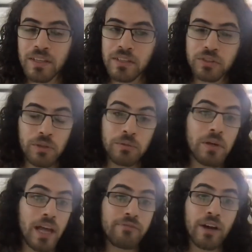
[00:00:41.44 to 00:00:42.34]
So
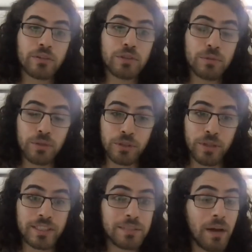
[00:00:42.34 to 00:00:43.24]
if I remove the
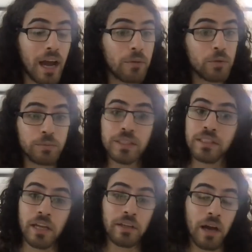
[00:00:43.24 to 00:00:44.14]
QA team, I
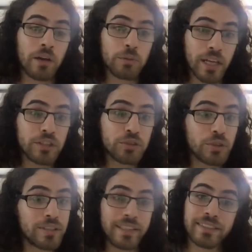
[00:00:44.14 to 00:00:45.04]
will ensure
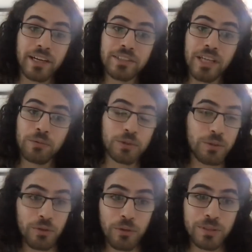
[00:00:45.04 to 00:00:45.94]
that cycle time will go
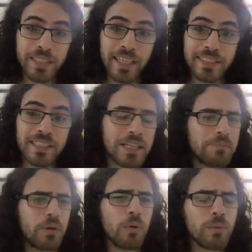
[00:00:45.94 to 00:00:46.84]
to 3 days.
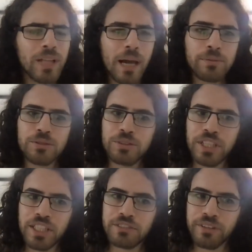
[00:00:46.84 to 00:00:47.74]
But what will happen to
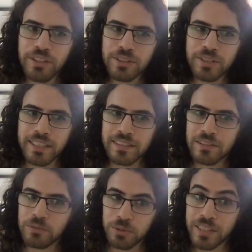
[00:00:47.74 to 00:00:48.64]
change failure rate?
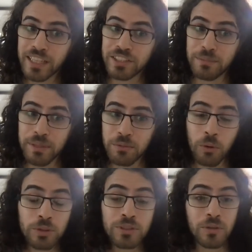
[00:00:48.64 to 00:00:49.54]
Will it actually be
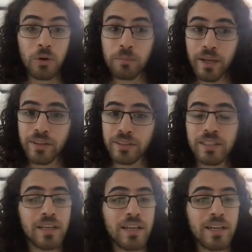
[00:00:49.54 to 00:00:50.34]
worse or better?